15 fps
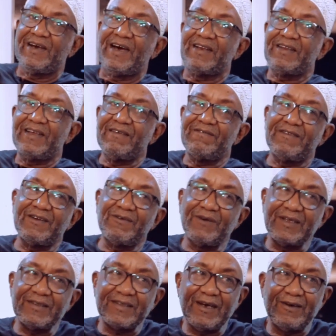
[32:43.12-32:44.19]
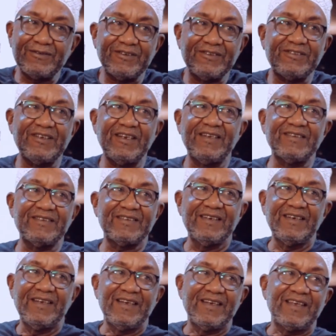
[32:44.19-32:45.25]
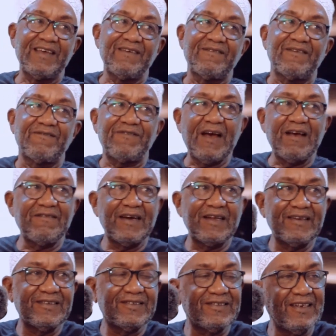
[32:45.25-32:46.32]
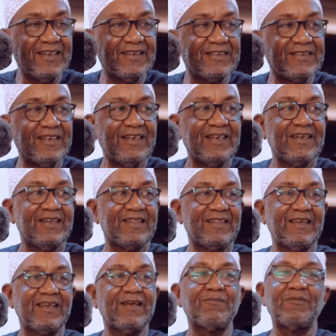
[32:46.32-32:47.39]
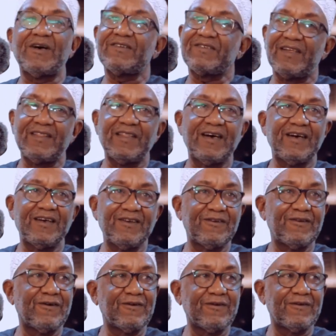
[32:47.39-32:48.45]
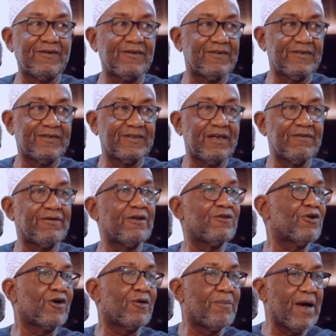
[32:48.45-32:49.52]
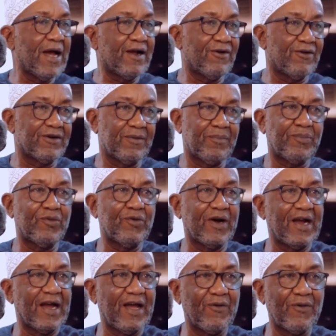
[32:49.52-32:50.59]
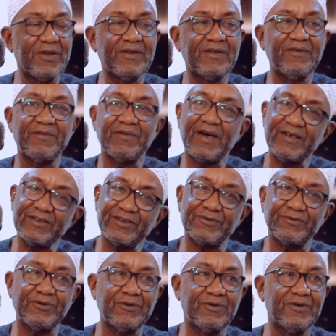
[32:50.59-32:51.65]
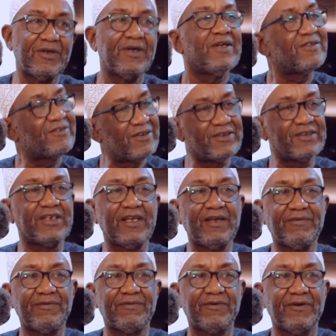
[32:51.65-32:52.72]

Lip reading: and giving 1,000 shillings, giving 500 shillings, thinking, mashallah, never look back on a poor guy. When you ask for, just give.